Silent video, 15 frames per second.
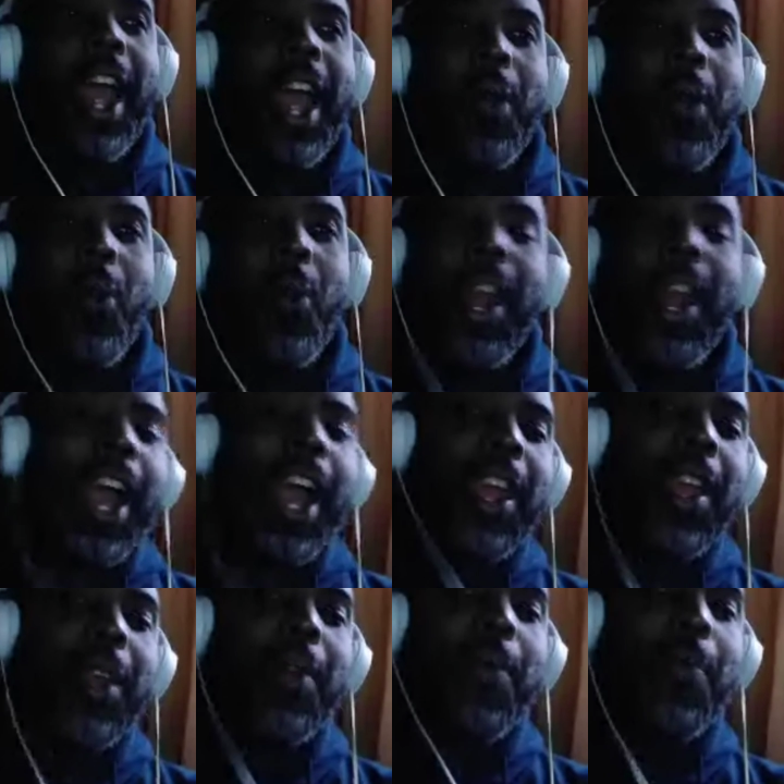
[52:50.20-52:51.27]
when
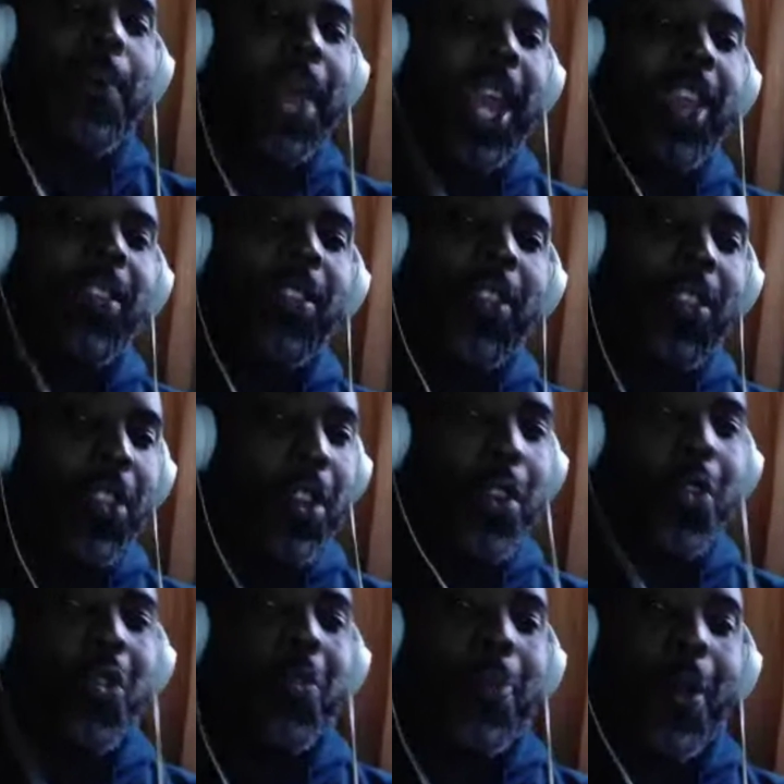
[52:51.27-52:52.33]
I made the
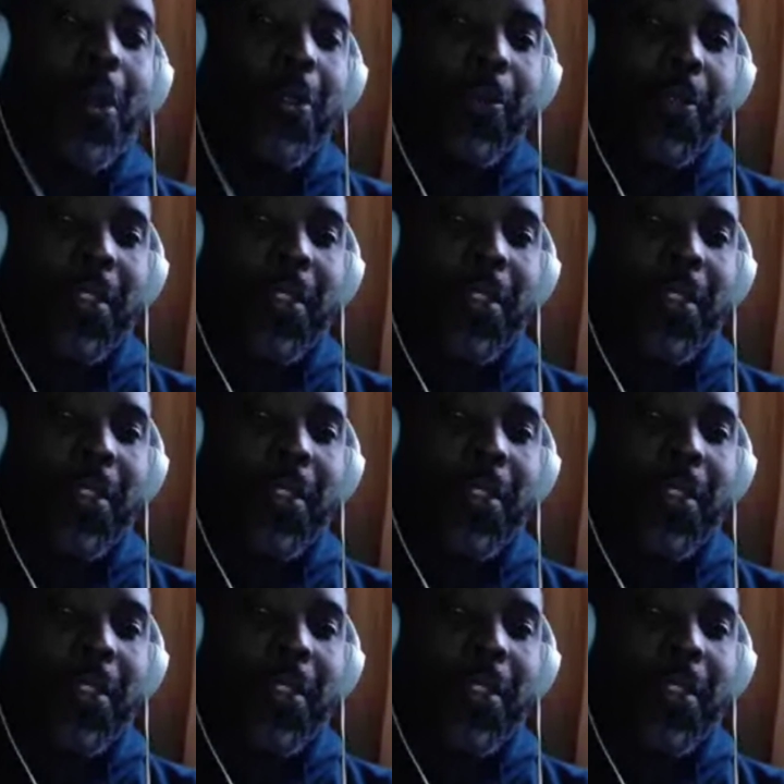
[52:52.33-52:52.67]
news post